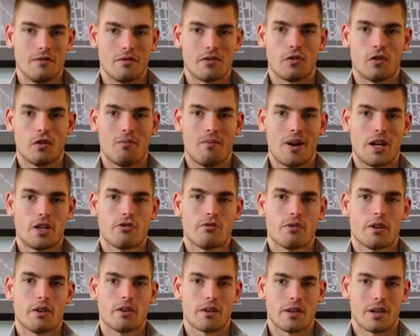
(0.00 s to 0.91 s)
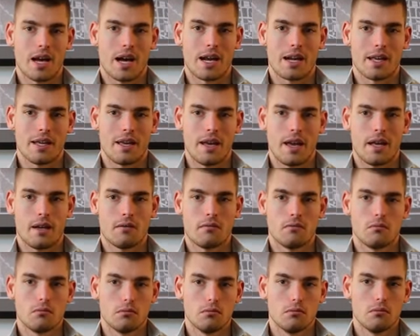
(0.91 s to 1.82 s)
useful metric to kind of
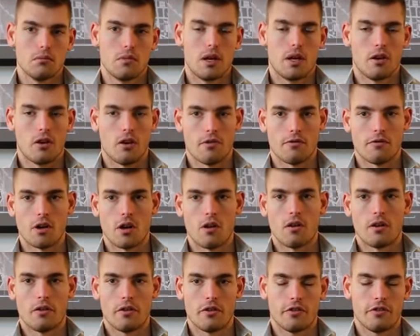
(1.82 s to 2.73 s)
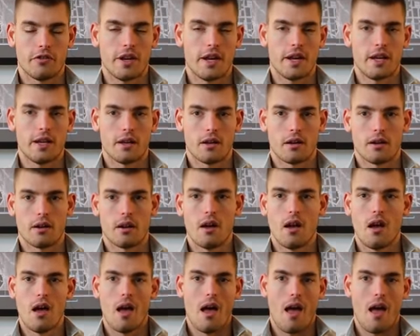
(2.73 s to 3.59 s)
gain an overall understanding on